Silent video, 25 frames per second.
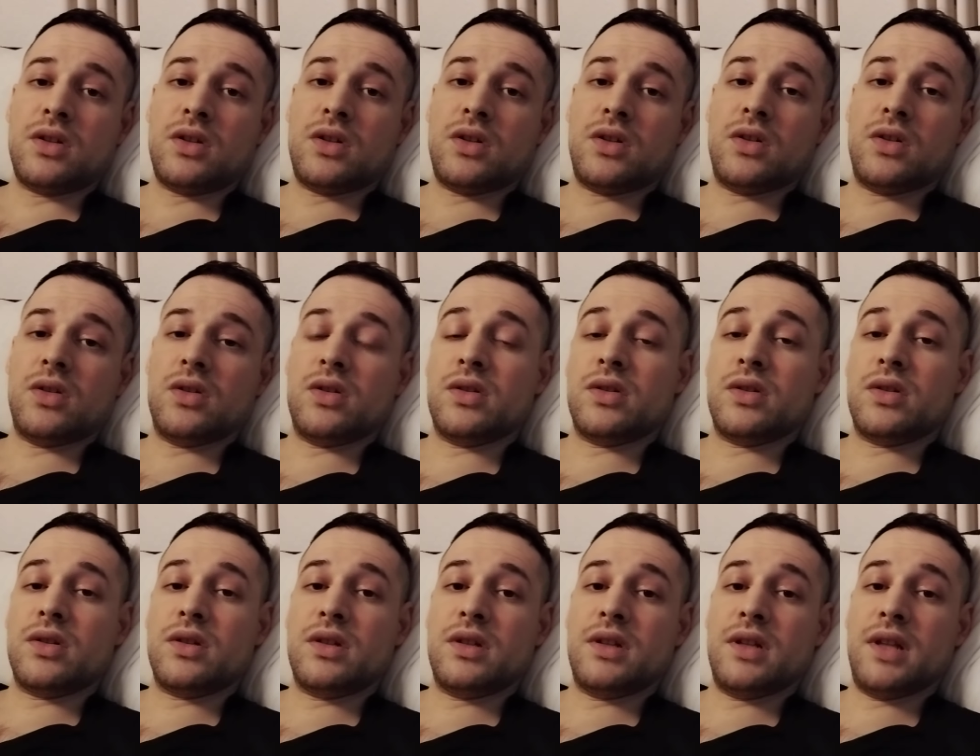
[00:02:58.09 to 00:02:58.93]

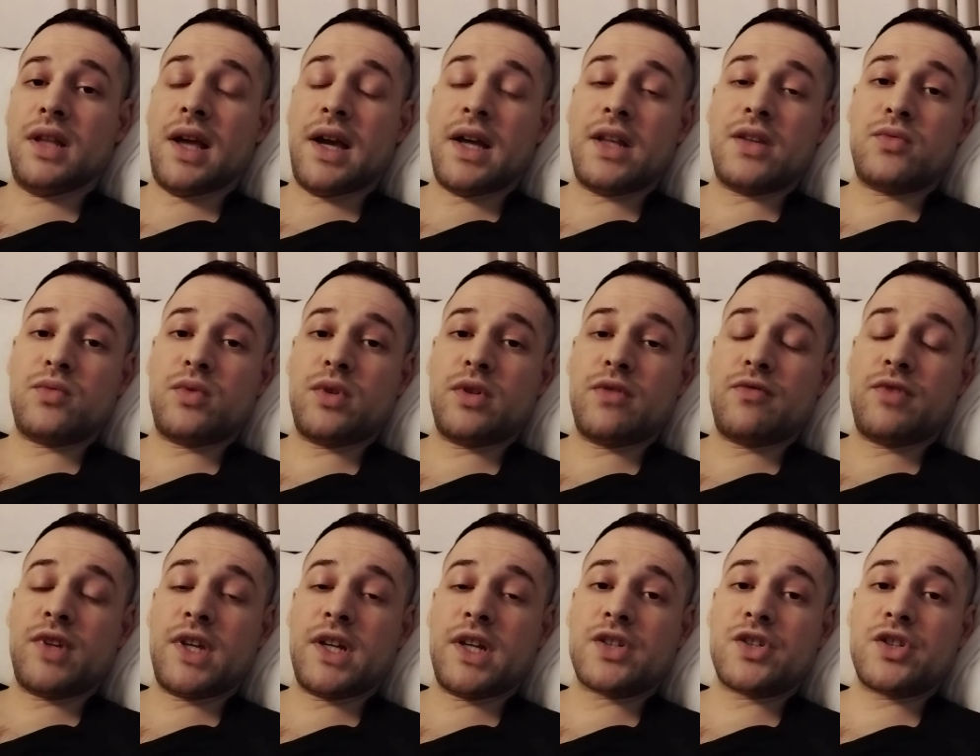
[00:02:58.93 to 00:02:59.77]
on the light
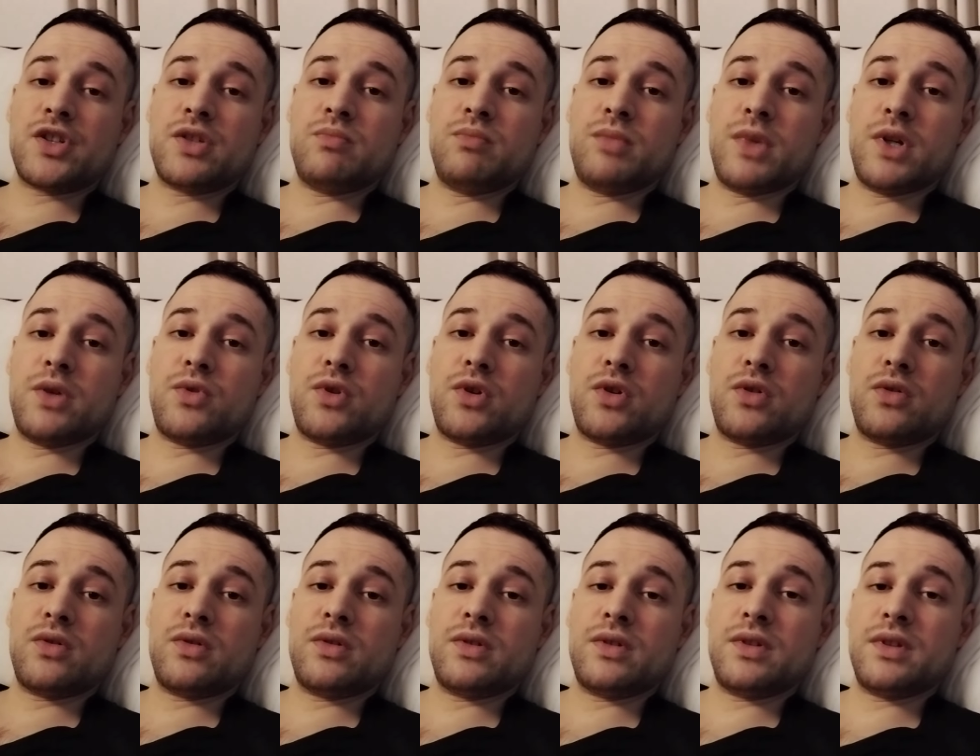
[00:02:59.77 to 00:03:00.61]
reflection
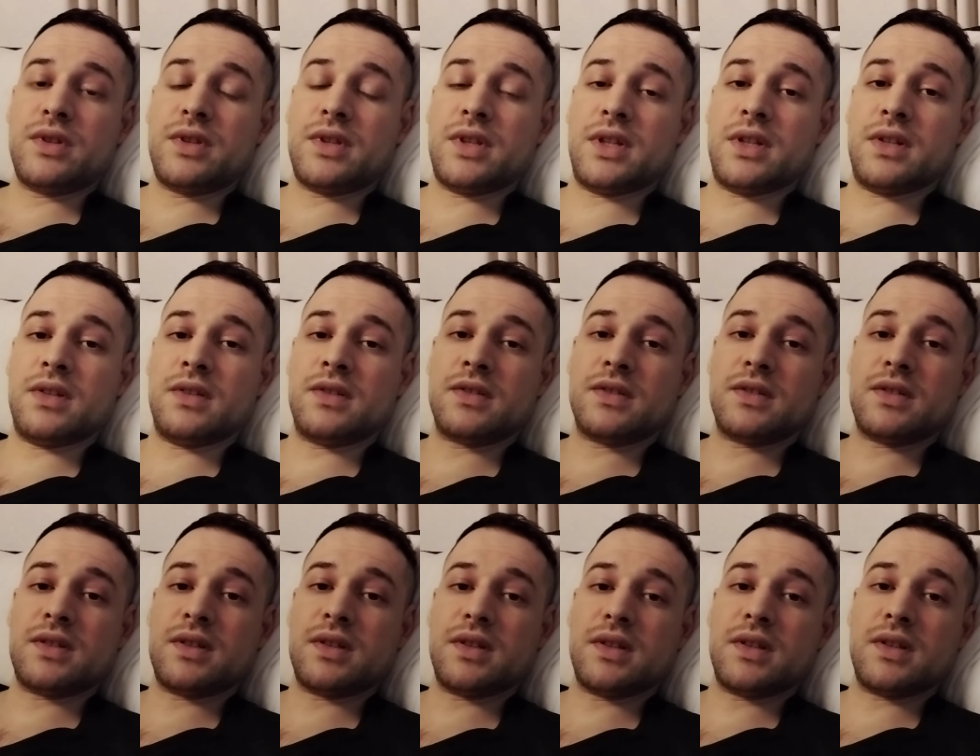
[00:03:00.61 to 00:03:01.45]
mirror
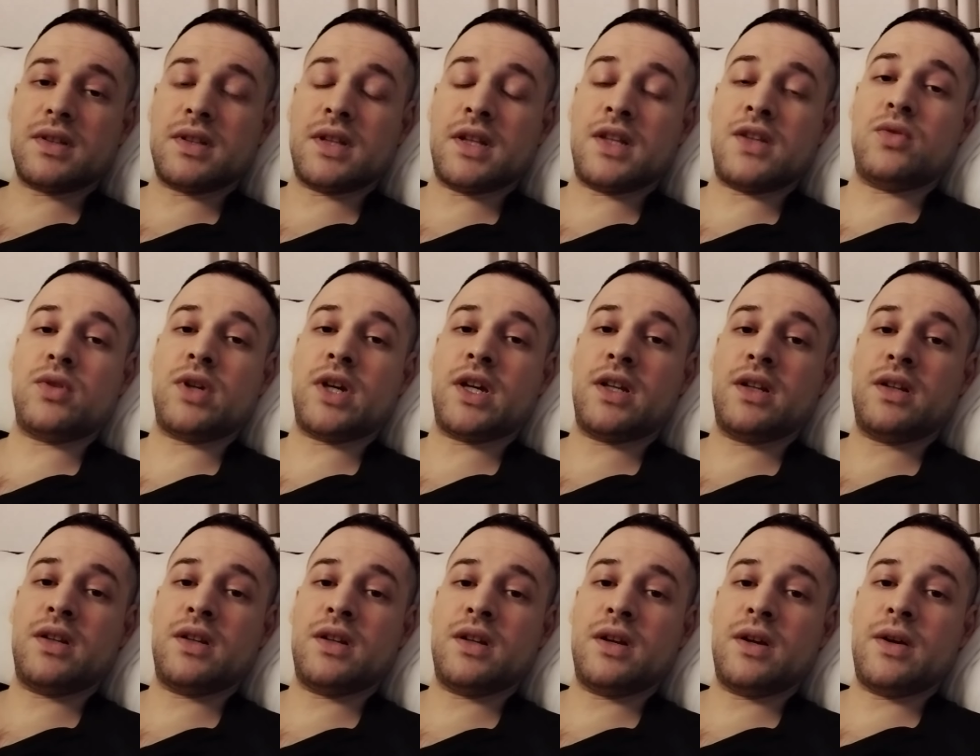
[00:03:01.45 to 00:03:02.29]
that you
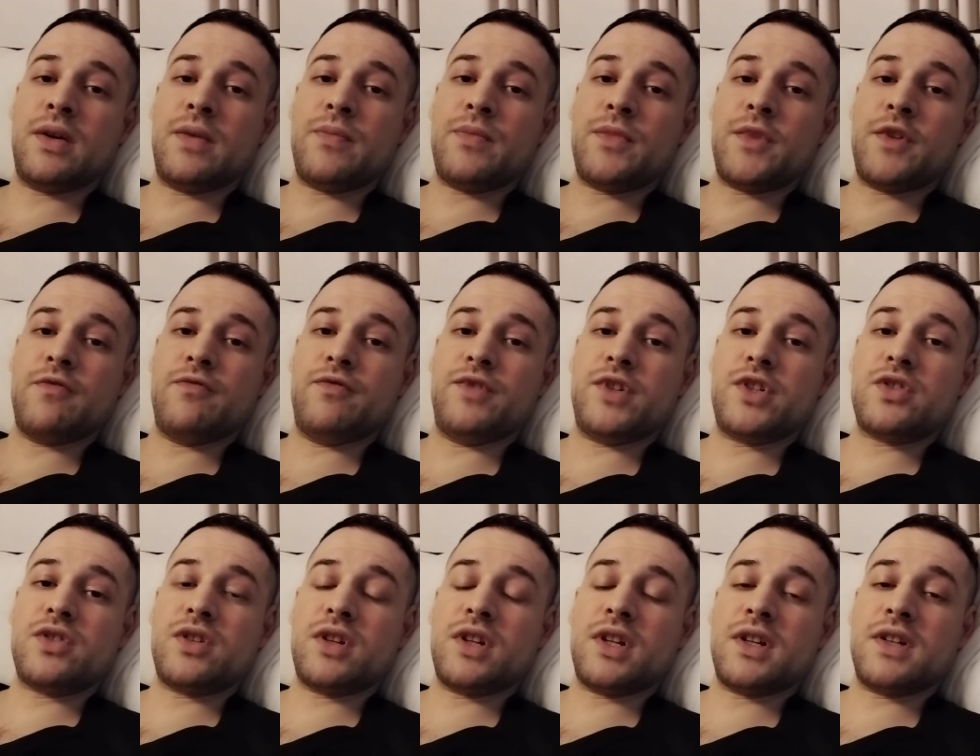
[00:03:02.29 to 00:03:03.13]
can
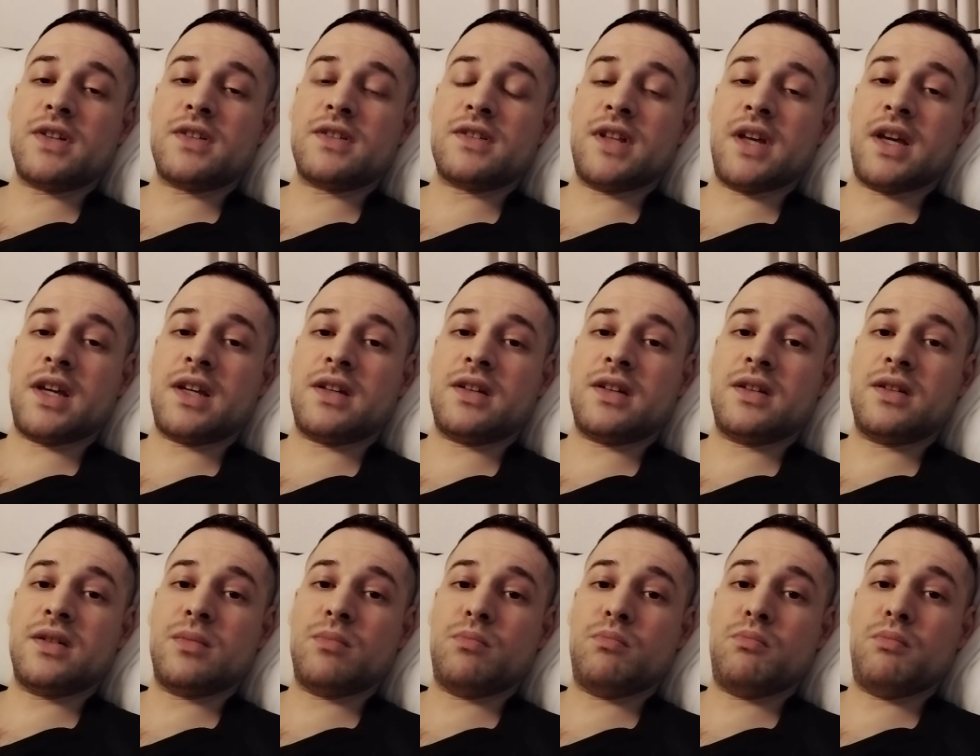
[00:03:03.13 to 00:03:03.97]
visualize like
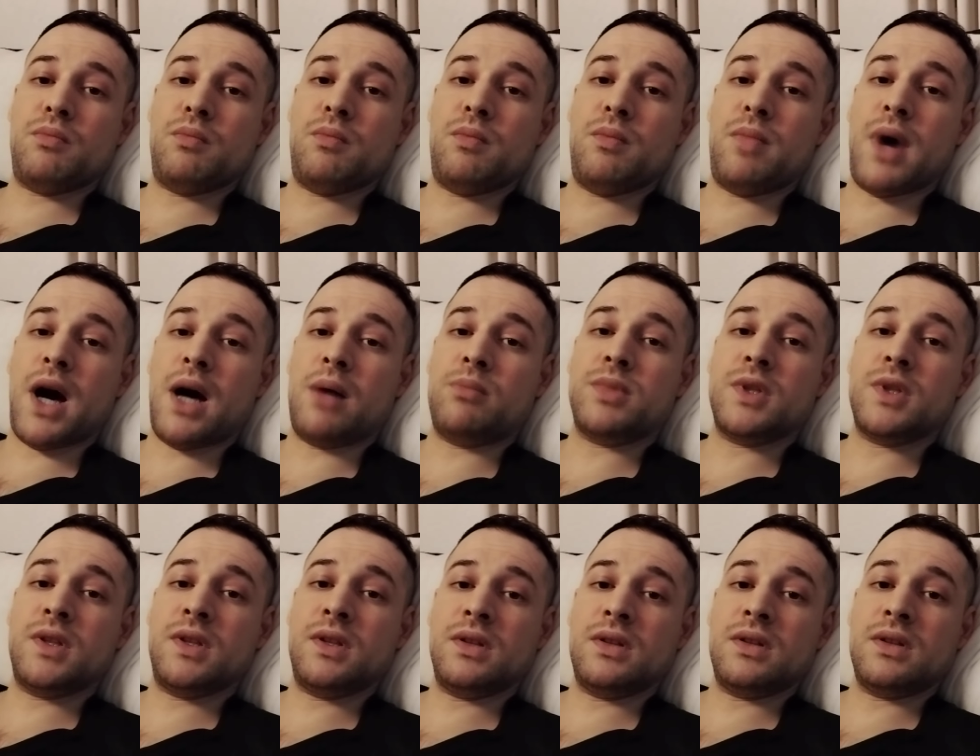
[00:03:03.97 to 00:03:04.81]
a
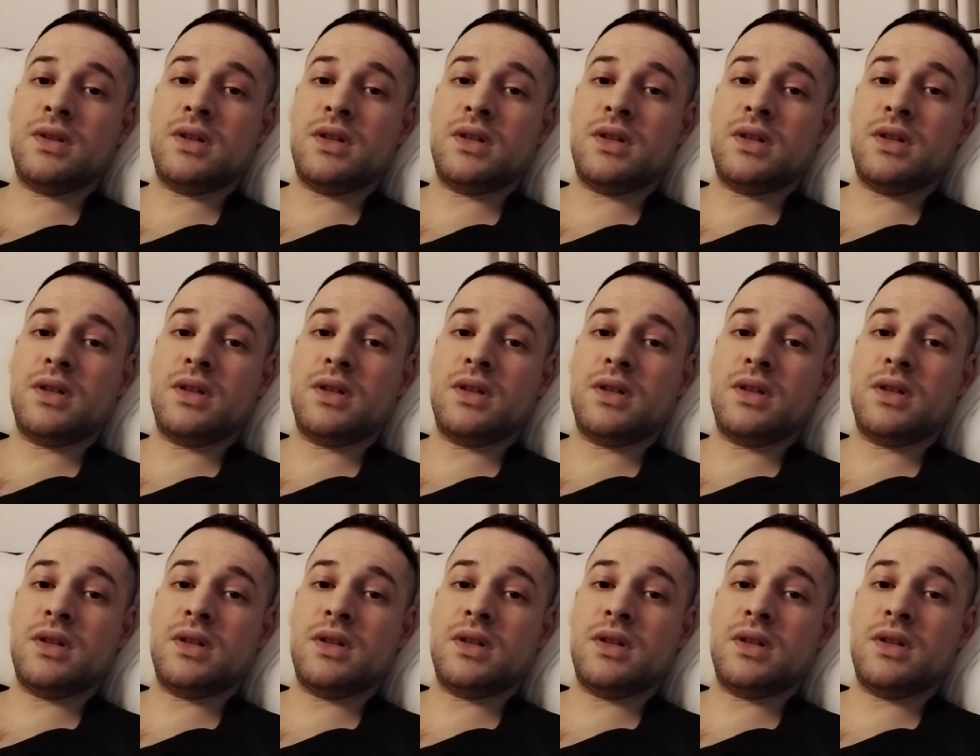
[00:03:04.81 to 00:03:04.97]
bubble